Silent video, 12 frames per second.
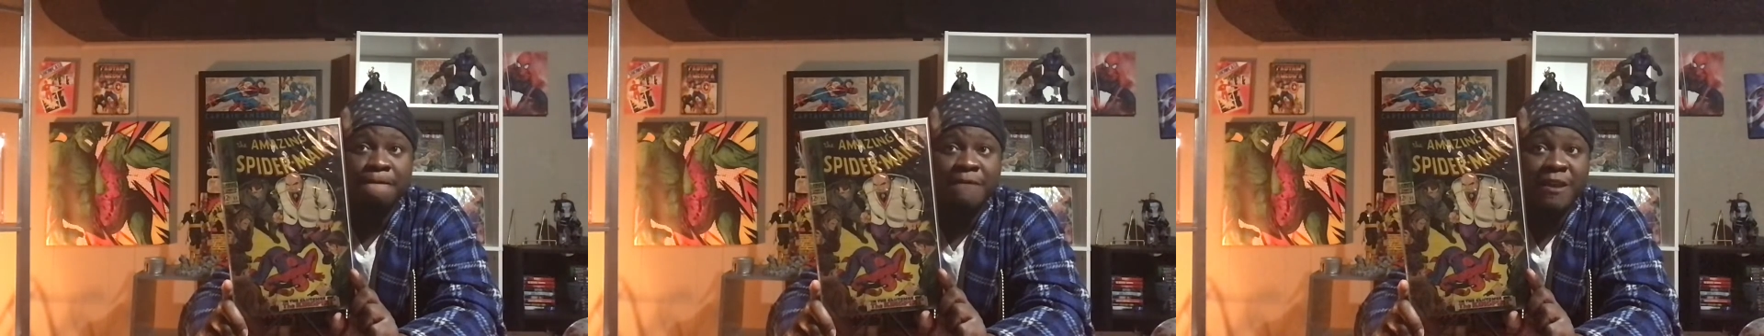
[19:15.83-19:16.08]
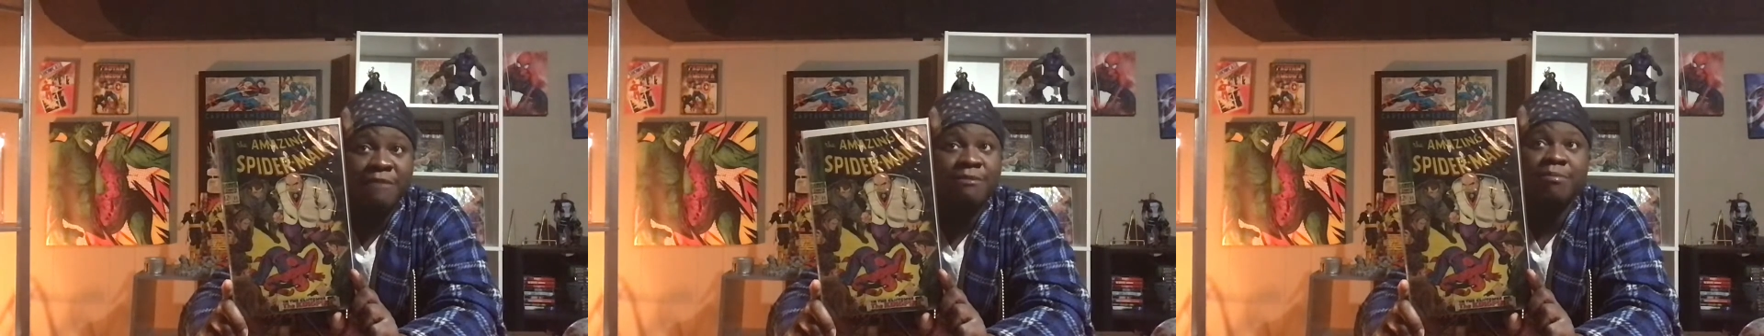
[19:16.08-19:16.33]

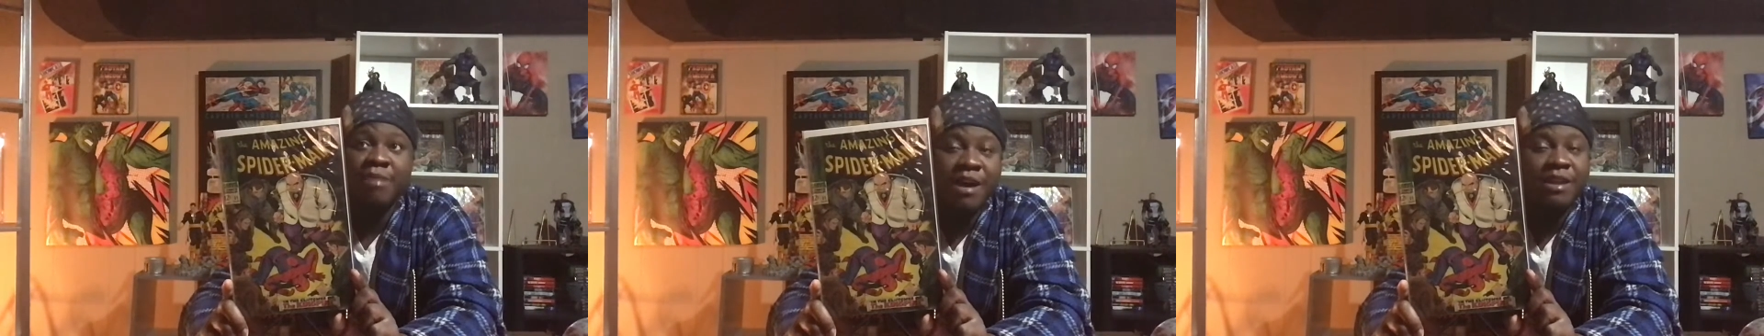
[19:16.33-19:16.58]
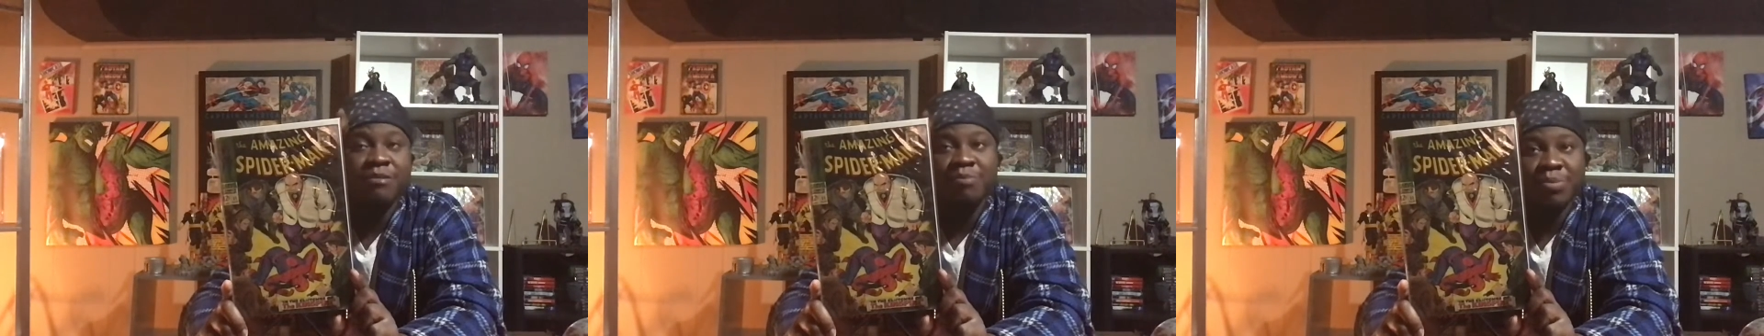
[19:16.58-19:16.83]

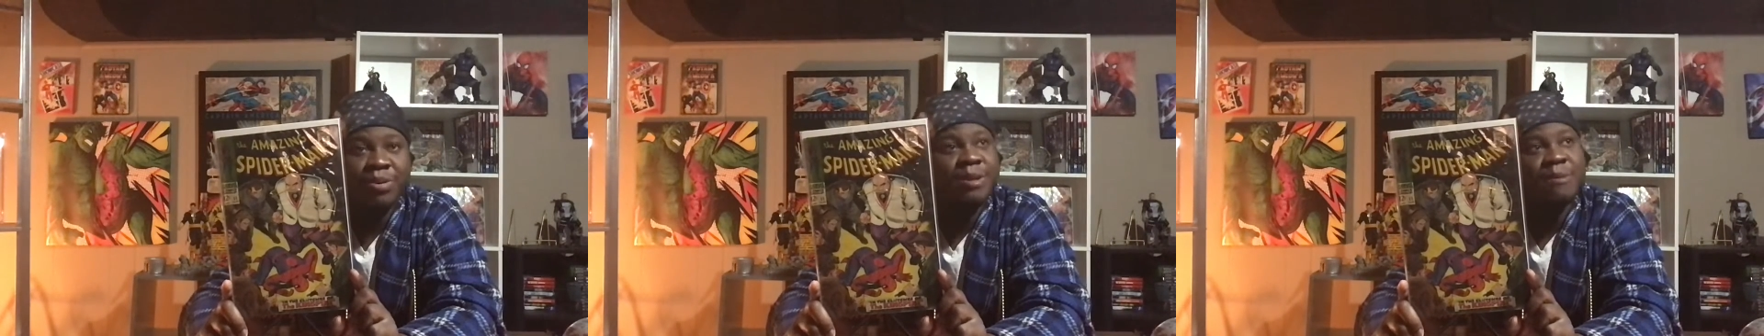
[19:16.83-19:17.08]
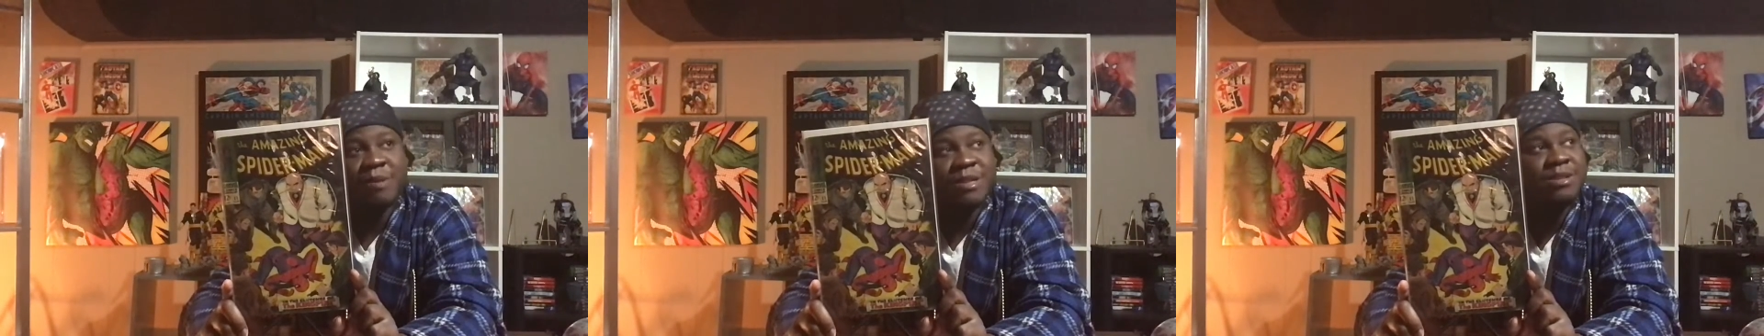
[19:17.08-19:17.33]
Everybody
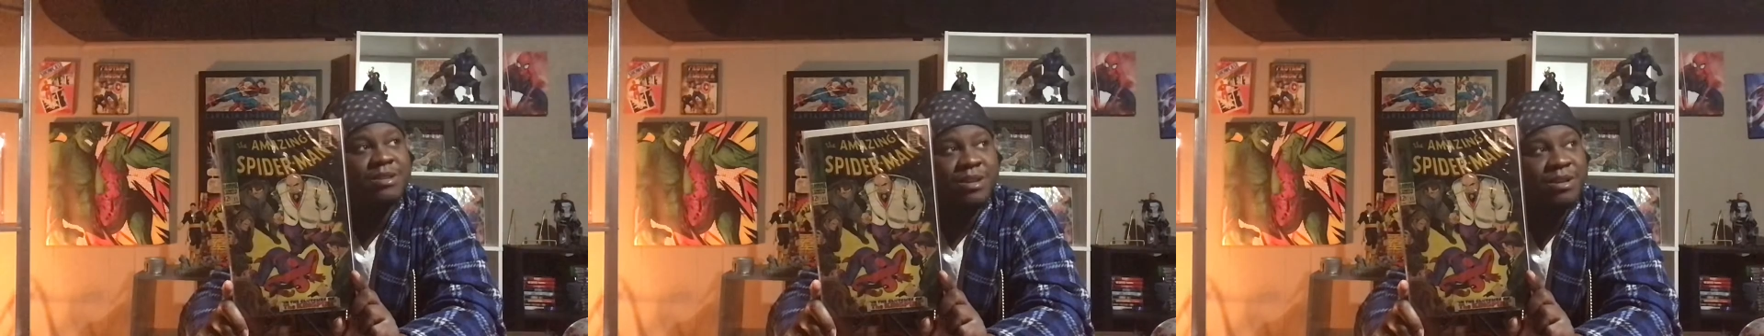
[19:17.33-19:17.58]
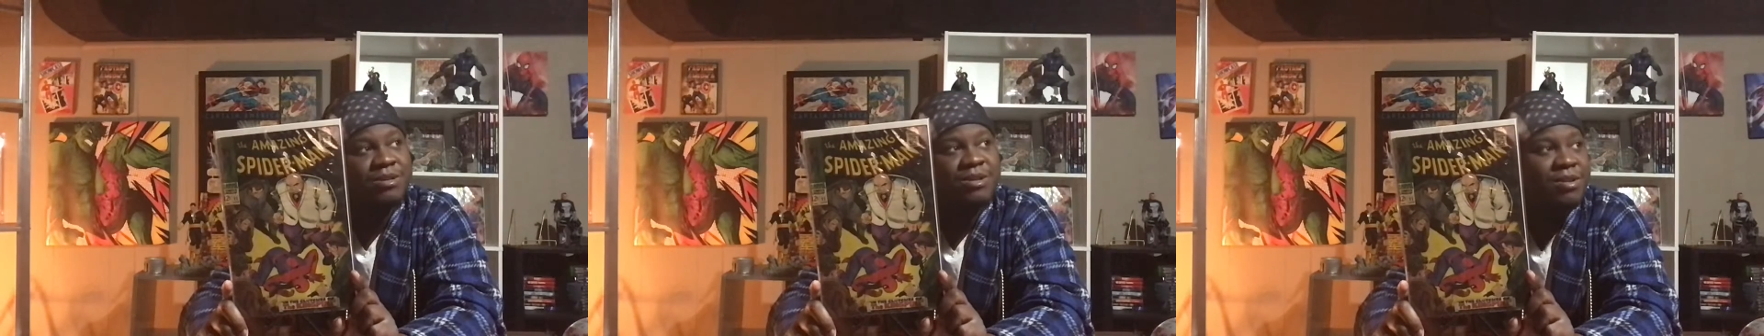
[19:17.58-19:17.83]
pretty much
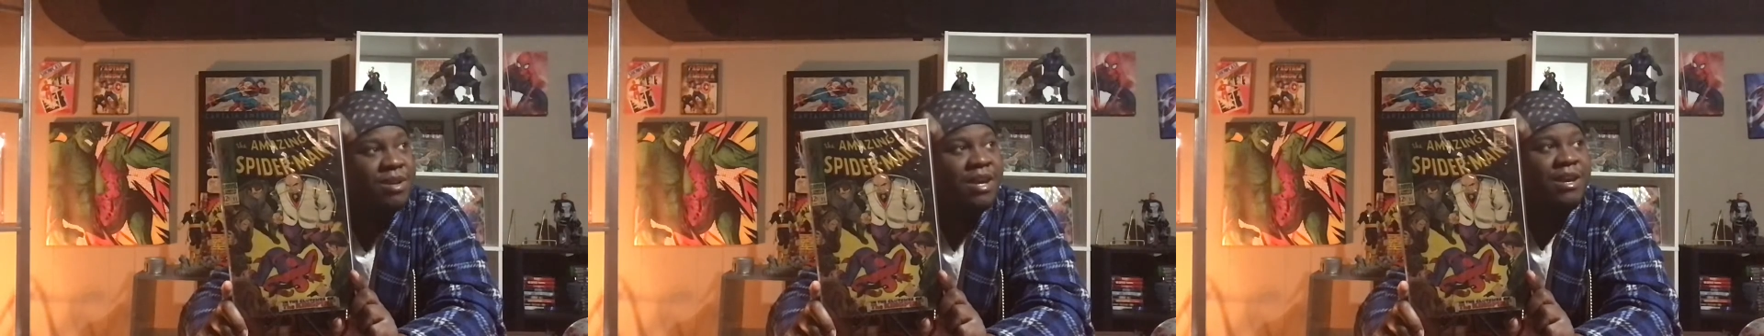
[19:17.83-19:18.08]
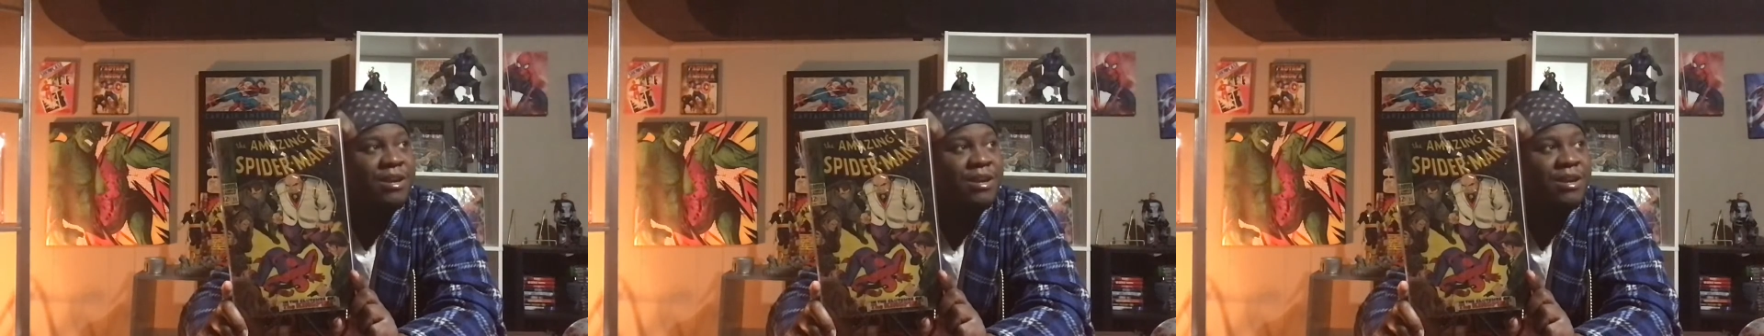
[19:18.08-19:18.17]
knows, okay,